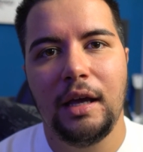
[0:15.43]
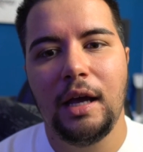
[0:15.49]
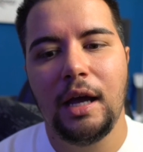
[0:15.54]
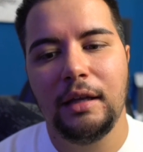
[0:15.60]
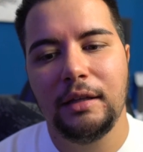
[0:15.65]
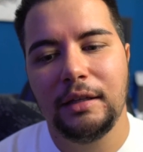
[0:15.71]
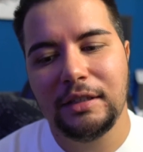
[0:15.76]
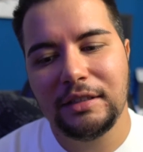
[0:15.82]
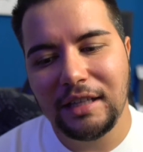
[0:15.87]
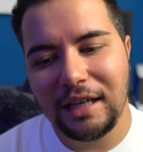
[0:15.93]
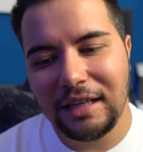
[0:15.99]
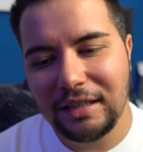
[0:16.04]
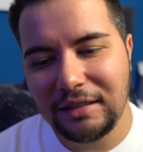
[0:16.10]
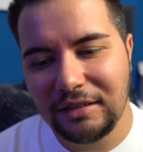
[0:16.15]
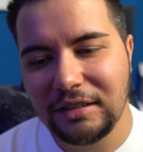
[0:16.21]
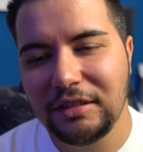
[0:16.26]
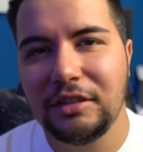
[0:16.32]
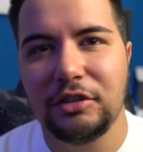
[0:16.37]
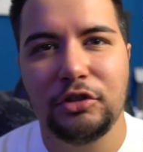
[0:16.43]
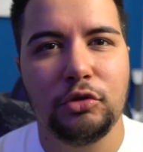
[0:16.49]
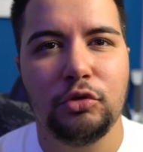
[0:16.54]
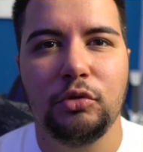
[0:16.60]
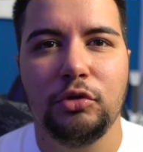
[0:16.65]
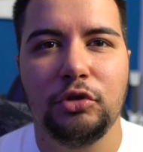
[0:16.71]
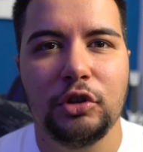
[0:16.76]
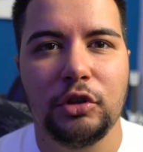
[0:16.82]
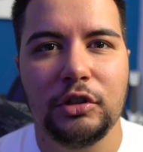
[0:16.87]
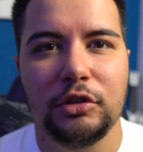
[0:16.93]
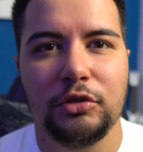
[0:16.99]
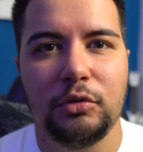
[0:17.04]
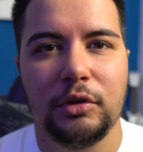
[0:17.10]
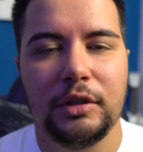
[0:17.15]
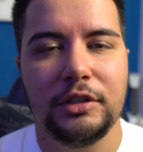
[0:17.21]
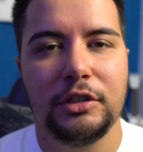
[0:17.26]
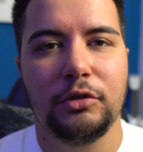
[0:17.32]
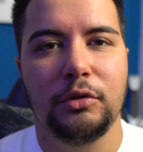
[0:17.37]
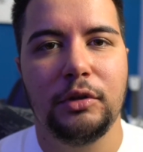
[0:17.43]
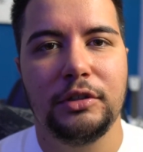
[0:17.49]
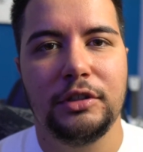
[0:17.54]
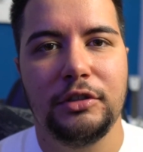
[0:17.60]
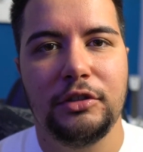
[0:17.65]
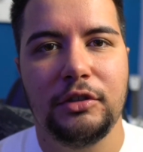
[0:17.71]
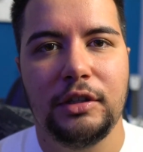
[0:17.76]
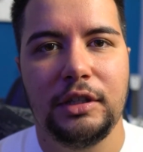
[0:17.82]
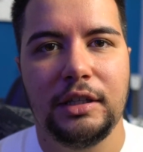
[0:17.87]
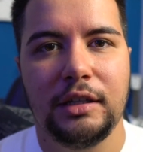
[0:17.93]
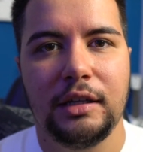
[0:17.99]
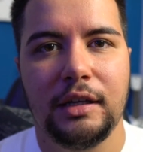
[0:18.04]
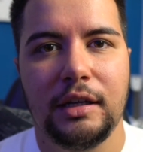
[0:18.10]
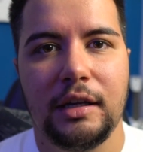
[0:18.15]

Understanding this is crucial in 2023.